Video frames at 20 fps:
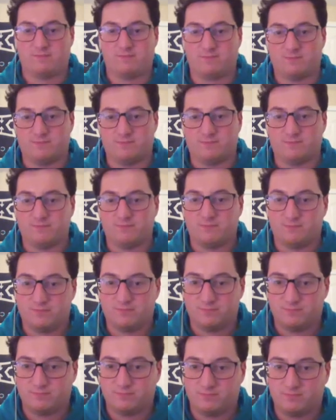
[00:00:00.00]

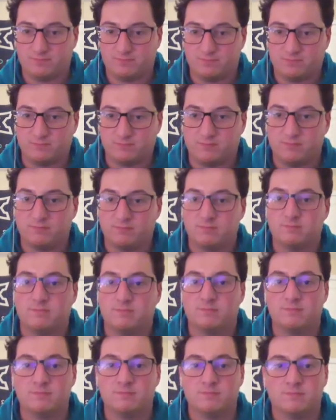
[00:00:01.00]

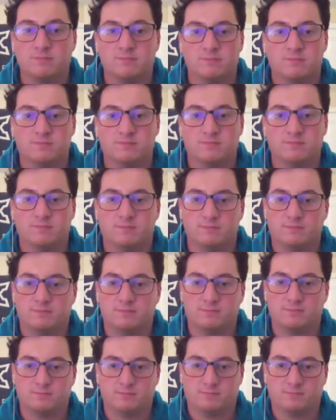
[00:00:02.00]

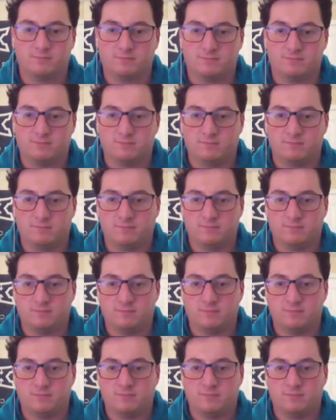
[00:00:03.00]

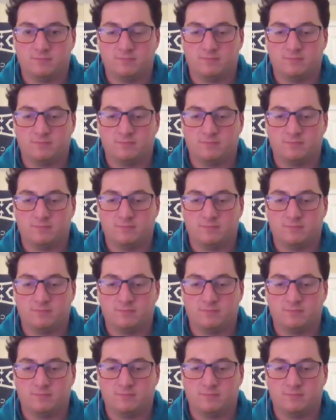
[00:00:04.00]
[no speech]